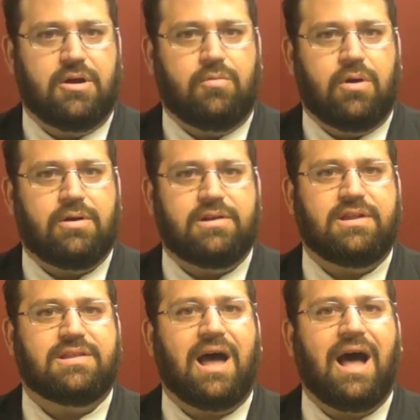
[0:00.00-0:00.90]
where it is
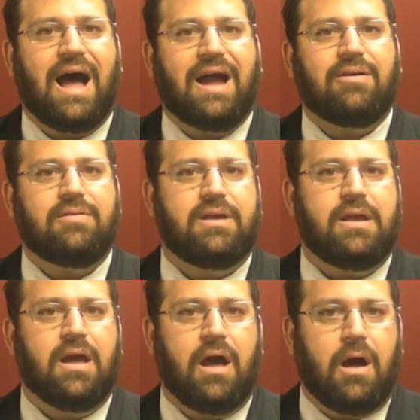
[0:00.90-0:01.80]

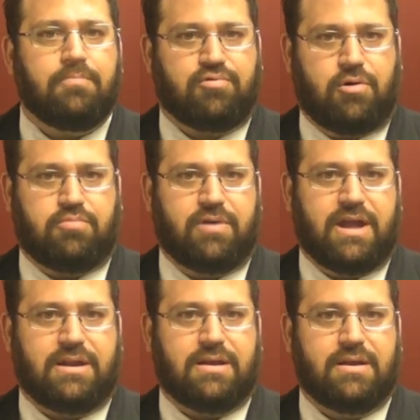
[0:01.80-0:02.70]
entirely
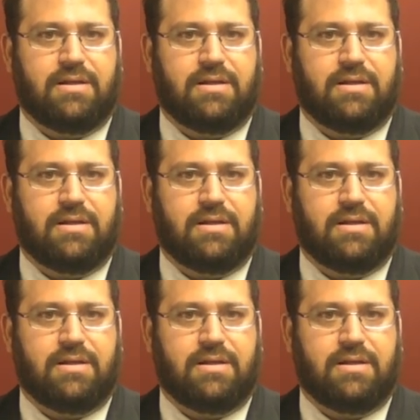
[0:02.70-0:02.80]
appropriate